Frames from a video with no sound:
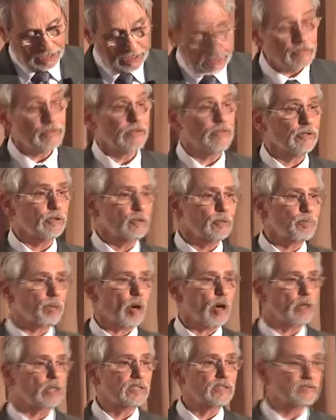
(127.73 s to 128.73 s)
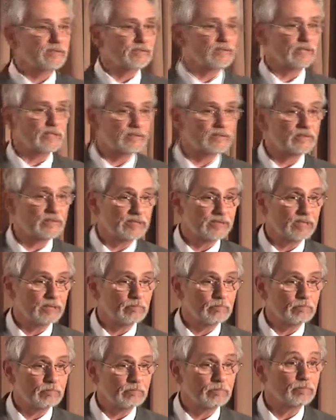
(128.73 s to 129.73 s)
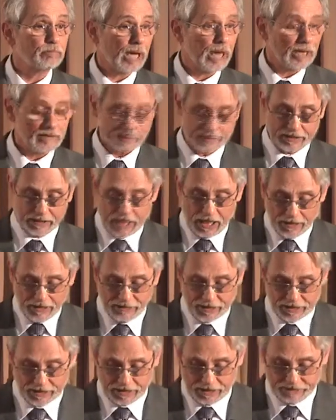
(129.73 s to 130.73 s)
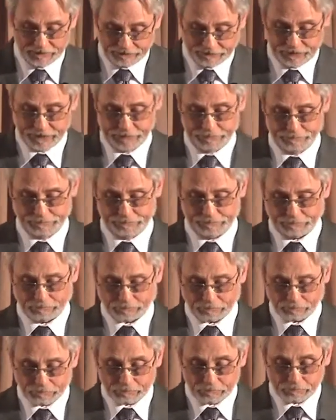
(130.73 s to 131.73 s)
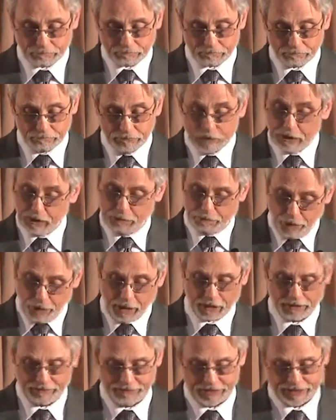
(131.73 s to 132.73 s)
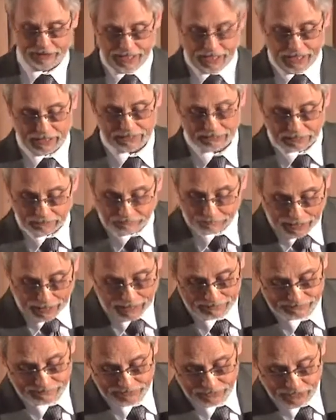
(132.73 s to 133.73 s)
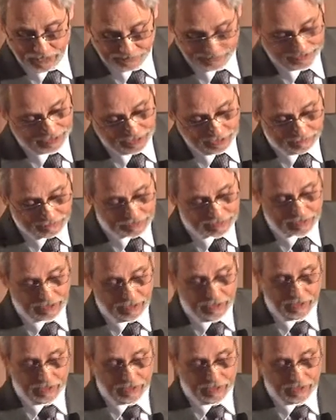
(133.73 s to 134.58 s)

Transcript: Now, the third part consists in passing on the gift. Part of the task of passing on gifts